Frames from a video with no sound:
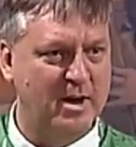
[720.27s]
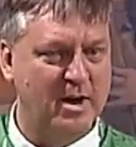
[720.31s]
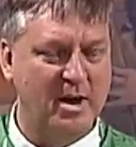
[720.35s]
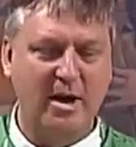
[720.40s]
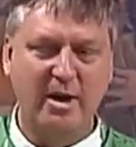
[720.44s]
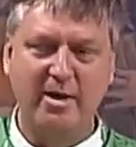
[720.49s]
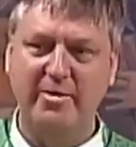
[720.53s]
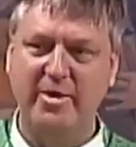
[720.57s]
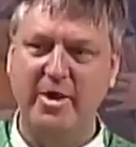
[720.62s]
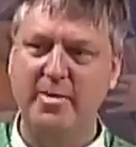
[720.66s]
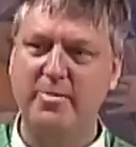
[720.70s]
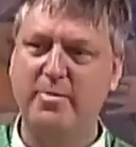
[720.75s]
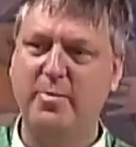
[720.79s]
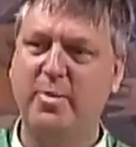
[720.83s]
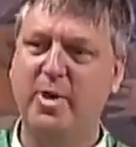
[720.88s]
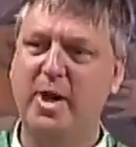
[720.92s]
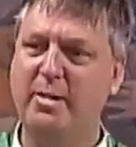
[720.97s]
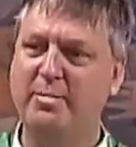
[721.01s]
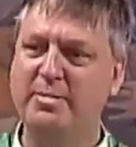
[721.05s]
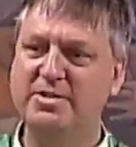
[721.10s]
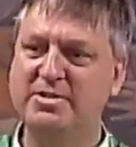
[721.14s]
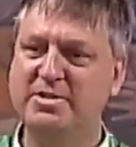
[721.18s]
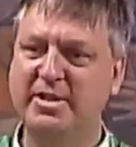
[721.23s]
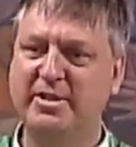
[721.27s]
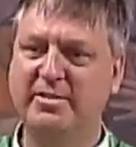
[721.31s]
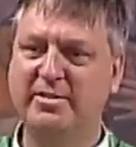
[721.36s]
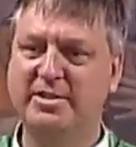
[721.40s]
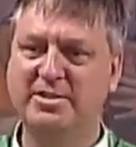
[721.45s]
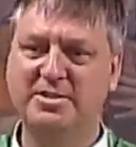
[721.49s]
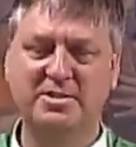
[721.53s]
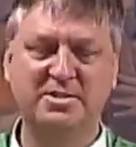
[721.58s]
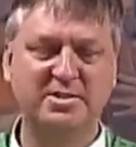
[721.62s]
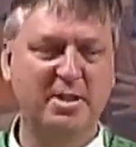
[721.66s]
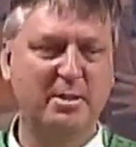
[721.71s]
Are they promising
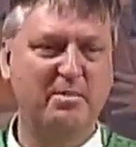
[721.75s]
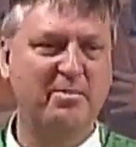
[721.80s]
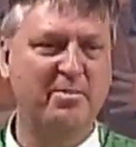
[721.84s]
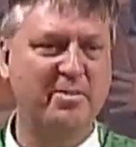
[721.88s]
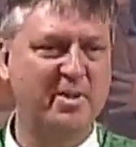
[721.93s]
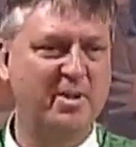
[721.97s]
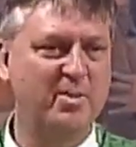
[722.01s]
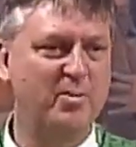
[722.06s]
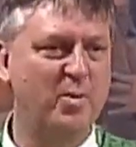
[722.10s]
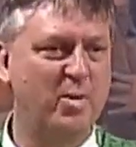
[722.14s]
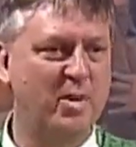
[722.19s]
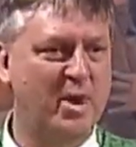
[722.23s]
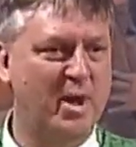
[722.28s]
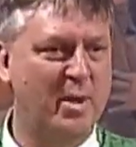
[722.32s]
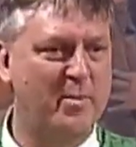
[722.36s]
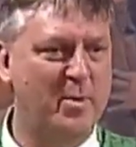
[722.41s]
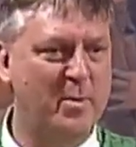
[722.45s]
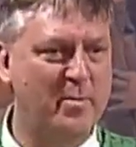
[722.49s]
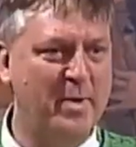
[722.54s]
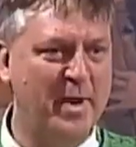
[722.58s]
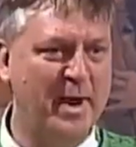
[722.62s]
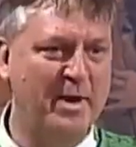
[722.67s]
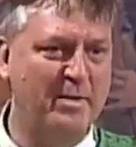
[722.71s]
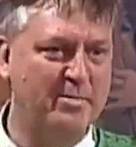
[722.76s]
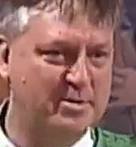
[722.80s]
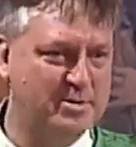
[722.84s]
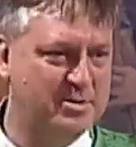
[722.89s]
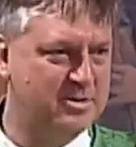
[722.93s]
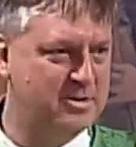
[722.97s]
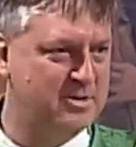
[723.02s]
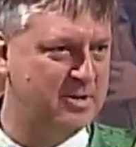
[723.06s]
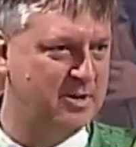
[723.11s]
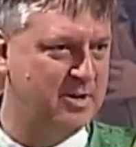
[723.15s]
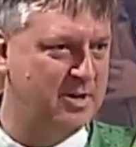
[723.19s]
that something will come
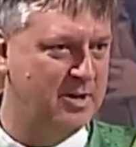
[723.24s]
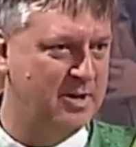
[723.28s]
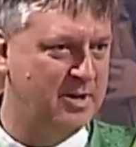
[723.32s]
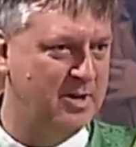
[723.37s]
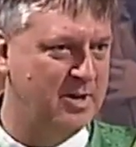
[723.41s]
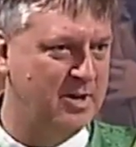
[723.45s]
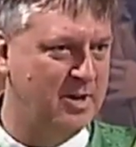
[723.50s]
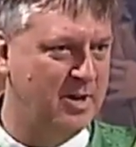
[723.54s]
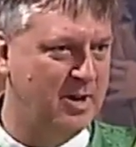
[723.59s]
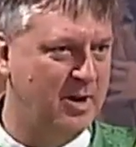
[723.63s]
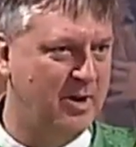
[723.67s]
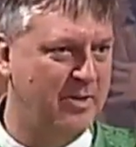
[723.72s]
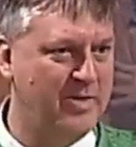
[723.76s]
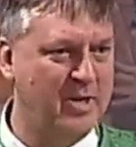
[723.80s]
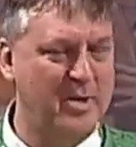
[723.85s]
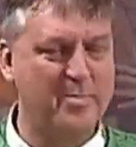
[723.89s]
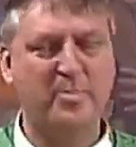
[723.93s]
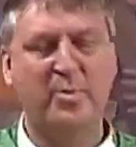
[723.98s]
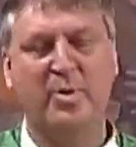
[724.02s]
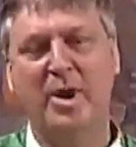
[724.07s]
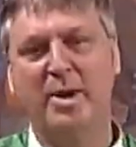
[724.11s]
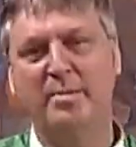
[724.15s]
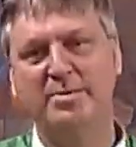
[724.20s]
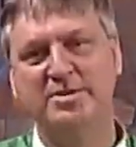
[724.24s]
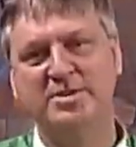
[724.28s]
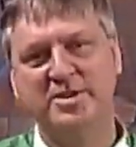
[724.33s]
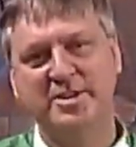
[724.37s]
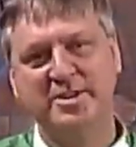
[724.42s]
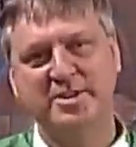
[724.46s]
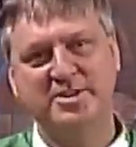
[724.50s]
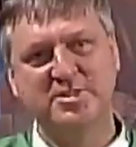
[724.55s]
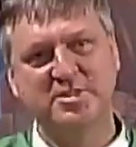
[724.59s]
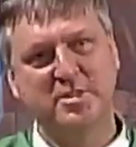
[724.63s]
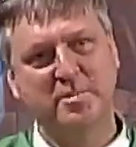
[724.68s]
about? Are they
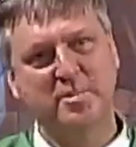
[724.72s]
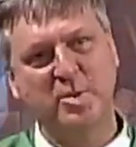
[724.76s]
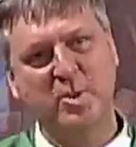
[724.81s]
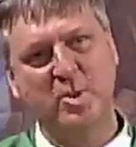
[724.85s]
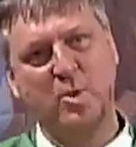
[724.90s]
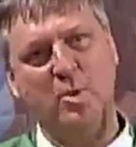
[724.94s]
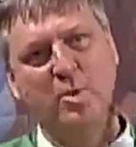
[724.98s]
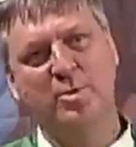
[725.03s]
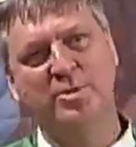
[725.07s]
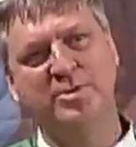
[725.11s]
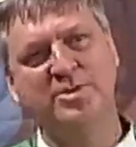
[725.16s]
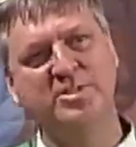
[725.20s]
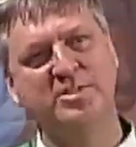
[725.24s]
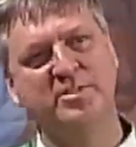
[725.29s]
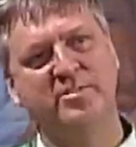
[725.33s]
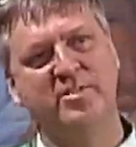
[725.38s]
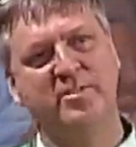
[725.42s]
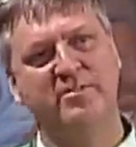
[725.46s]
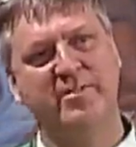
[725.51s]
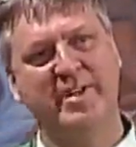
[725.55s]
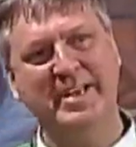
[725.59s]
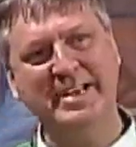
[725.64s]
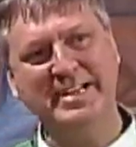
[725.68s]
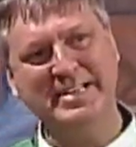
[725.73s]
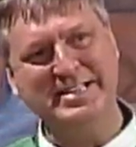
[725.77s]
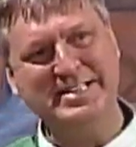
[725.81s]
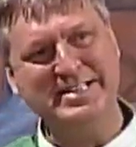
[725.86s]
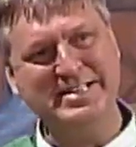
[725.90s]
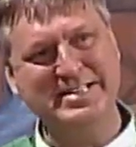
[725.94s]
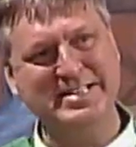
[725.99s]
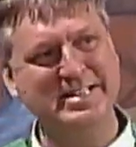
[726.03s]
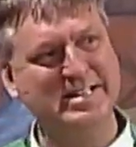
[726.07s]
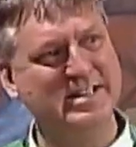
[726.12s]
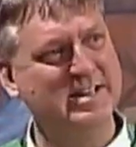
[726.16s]
promising some course of
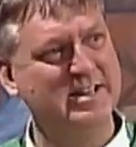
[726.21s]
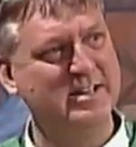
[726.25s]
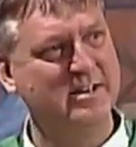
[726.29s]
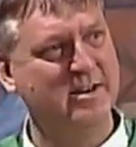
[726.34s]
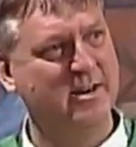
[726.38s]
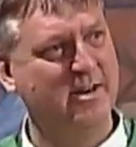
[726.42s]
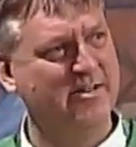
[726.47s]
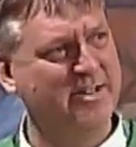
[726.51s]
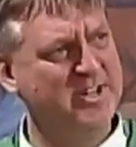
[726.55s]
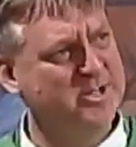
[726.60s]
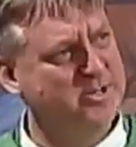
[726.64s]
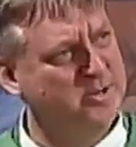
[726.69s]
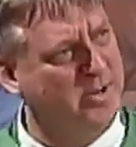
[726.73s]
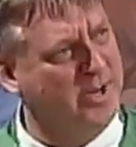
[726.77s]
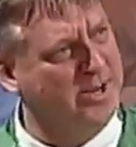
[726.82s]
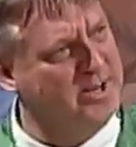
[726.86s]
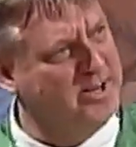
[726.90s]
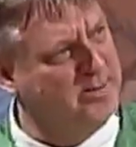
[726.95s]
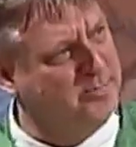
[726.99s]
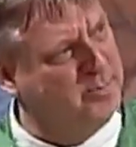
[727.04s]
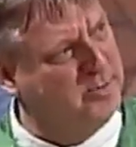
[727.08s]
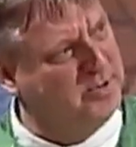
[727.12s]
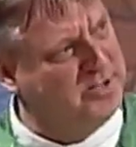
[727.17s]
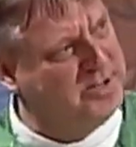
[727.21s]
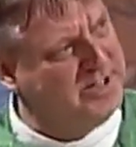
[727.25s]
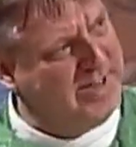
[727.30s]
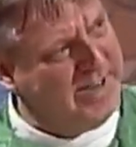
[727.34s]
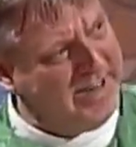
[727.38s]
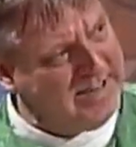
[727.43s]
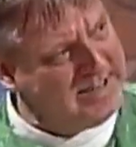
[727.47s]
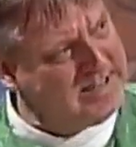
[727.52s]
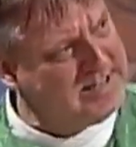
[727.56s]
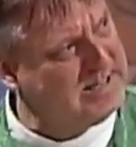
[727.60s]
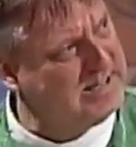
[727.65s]
events? Are they trying to
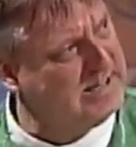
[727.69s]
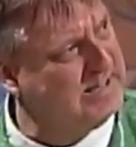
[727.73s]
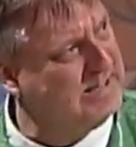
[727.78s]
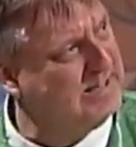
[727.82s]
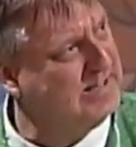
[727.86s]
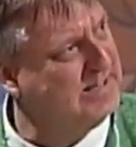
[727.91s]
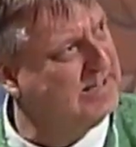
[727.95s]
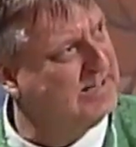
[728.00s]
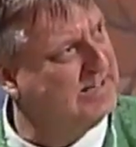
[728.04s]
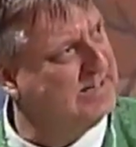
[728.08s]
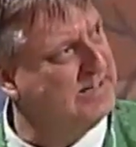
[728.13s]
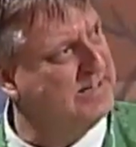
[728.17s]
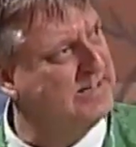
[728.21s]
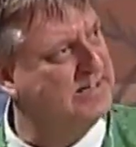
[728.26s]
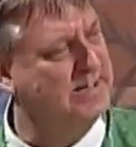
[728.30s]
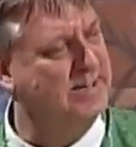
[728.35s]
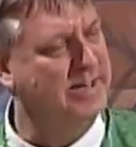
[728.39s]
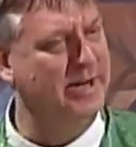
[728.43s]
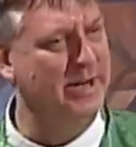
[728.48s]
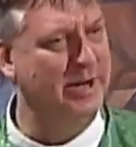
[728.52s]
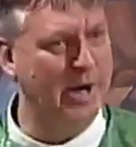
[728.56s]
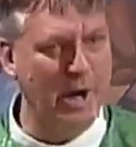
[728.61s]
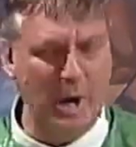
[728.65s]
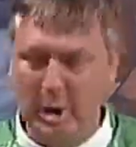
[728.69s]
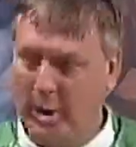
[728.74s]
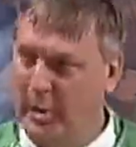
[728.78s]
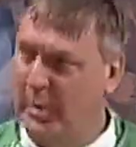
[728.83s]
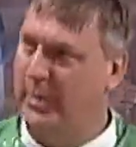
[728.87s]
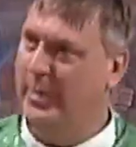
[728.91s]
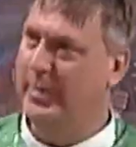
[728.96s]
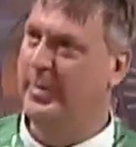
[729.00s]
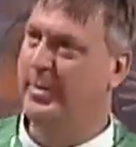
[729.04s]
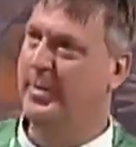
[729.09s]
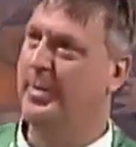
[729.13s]
predict?
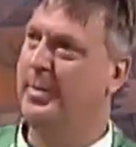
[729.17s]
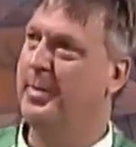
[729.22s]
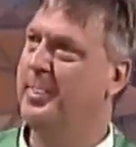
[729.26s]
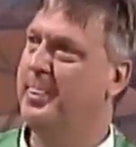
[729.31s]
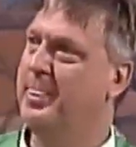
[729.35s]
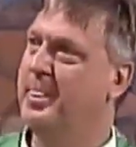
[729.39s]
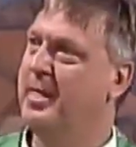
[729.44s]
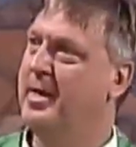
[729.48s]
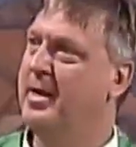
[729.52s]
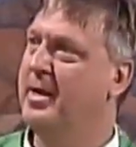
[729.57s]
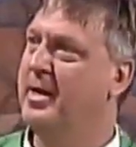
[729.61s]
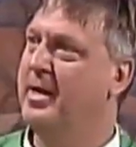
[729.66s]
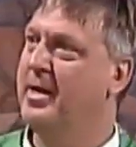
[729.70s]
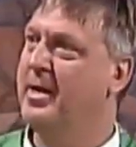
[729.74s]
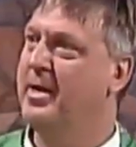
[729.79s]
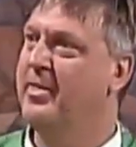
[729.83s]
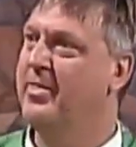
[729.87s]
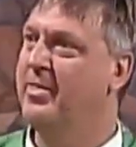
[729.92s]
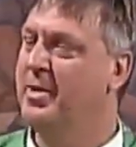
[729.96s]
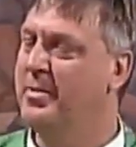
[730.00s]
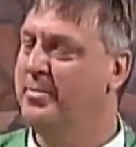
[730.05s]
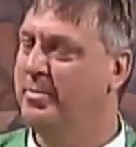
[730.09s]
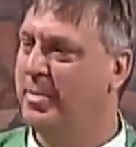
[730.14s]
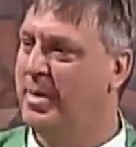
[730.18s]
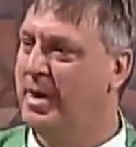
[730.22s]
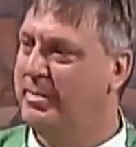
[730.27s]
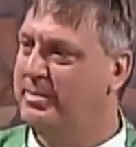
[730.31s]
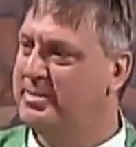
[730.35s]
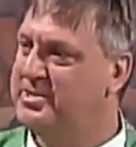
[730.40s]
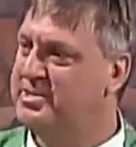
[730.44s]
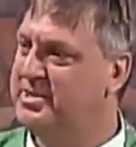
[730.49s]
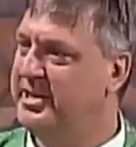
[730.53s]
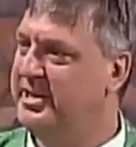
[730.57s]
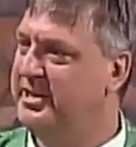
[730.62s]
No. They're
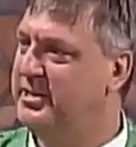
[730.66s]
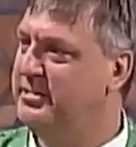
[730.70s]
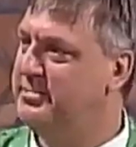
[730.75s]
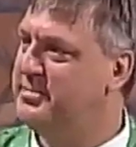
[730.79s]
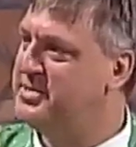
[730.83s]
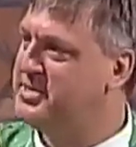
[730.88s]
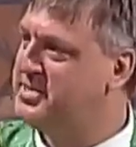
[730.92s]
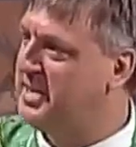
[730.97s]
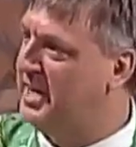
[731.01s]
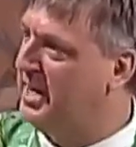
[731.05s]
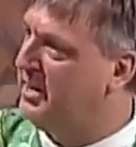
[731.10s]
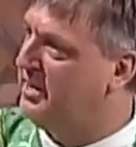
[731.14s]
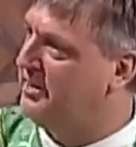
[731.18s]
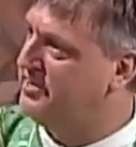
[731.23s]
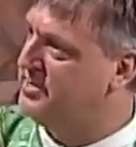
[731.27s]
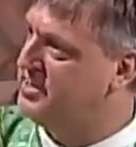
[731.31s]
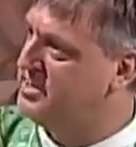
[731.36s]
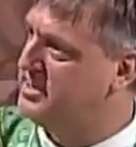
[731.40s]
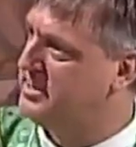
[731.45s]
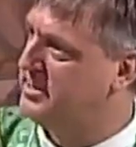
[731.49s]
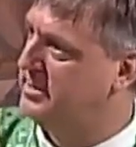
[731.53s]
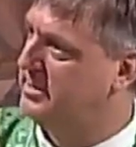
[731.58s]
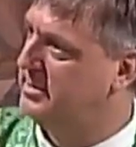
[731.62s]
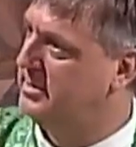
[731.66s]
promising themselves.